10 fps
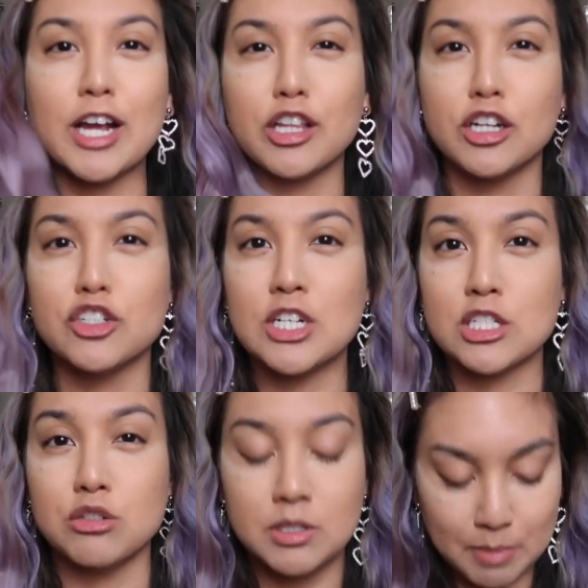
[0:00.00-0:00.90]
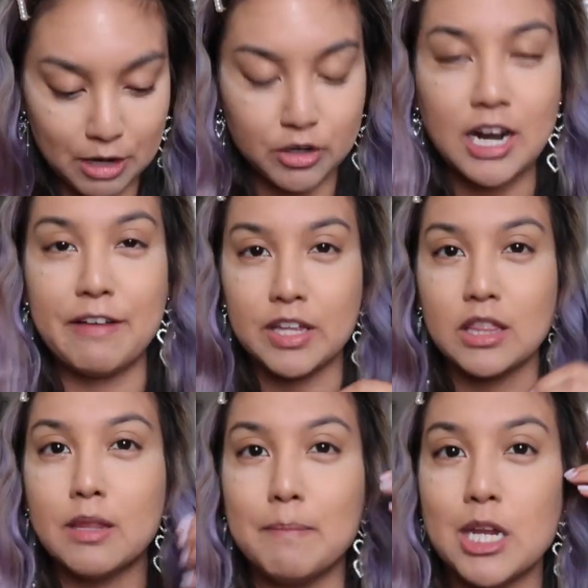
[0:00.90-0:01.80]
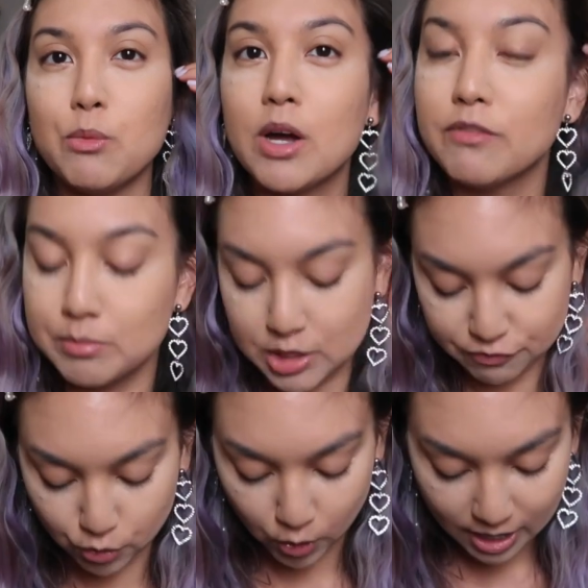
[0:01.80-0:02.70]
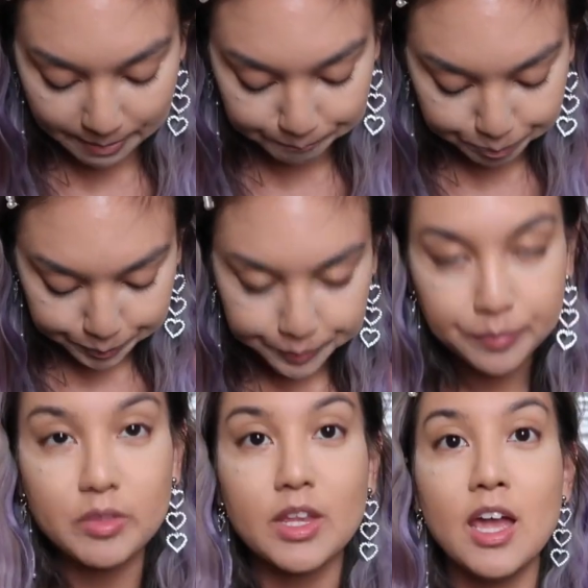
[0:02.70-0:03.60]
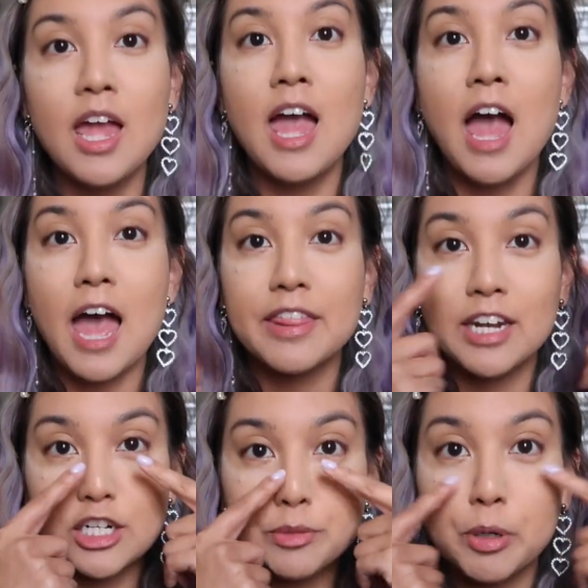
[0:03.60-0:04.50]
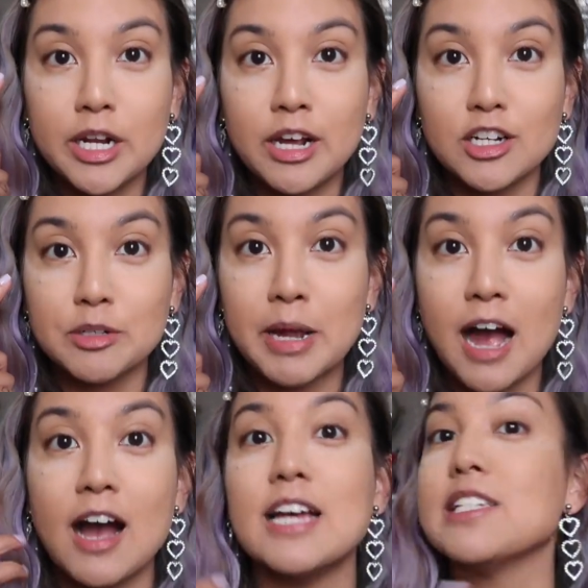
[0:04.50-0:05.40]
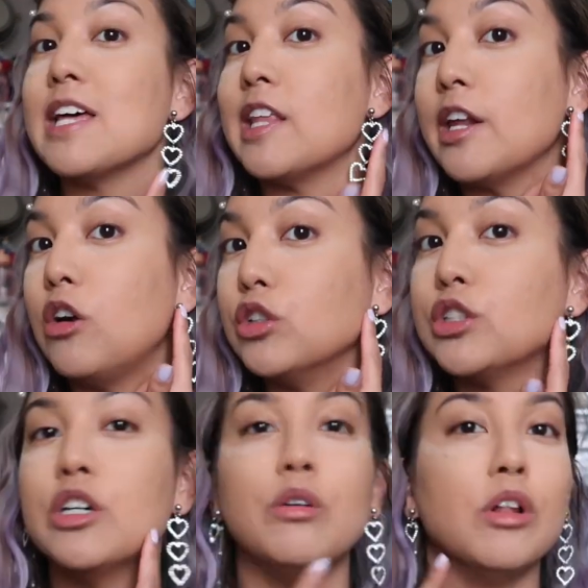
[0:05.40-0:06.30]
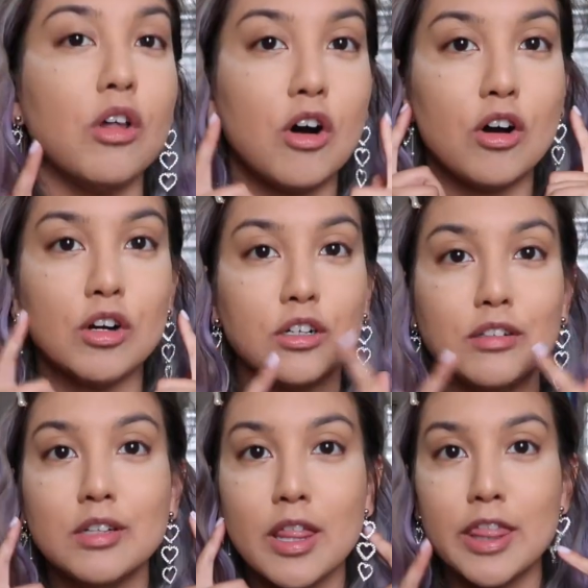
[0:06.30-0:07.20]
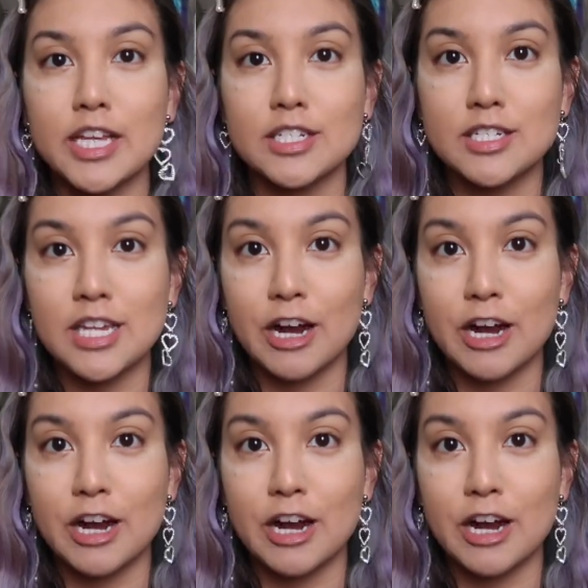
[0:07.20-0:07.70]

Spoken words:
regular translucent powder. I have like the mini one from Sephora, and then I just put it under my eyes and then also along this